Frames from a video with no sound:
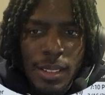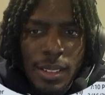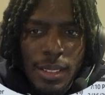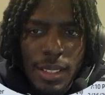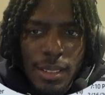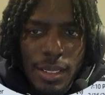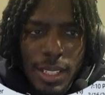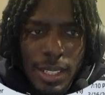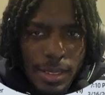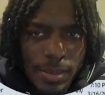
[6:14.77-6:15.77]
and
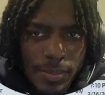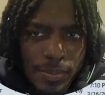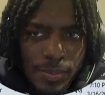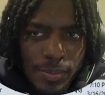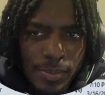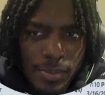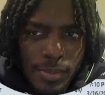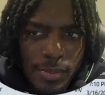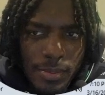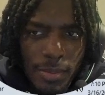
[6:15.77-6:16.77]
then
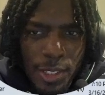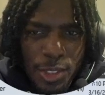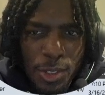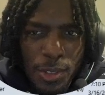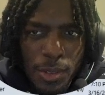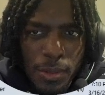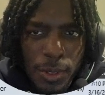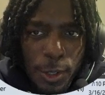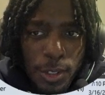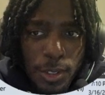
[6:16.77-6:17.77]
make sure the
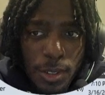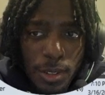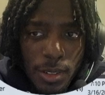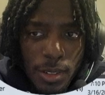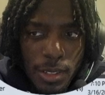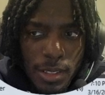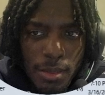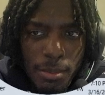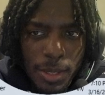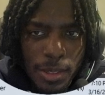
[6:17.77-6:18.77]
versions are correct. This is a
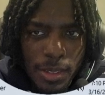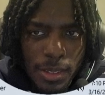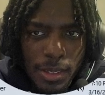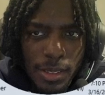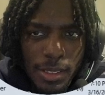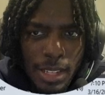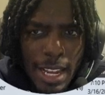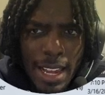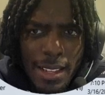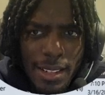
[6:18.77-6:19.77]
big thing because I
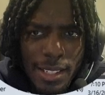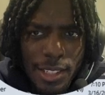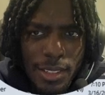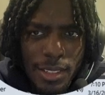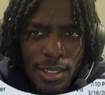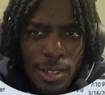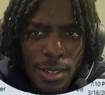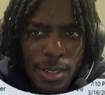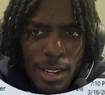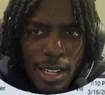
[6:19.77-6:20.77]
had initially installed
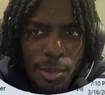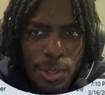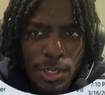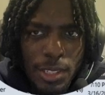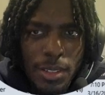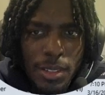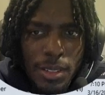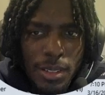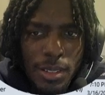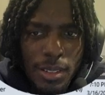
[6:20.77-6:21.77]
9.0,
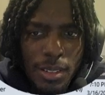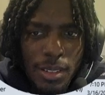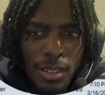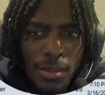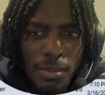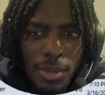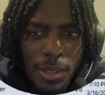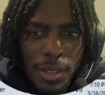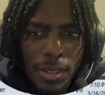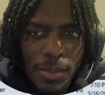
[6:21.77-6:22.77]

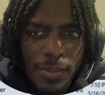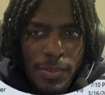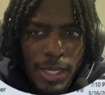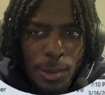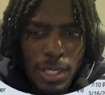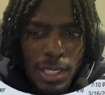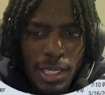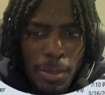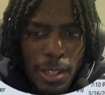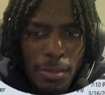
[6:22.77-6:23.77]
but it wasn't
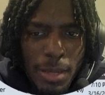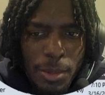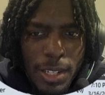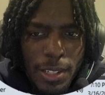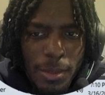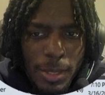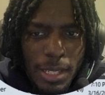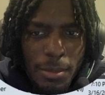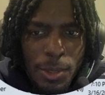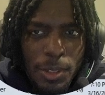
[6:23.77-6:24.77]
compatible with my project because I'm
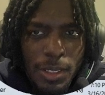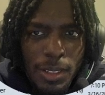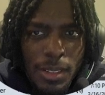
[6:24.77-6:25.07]
using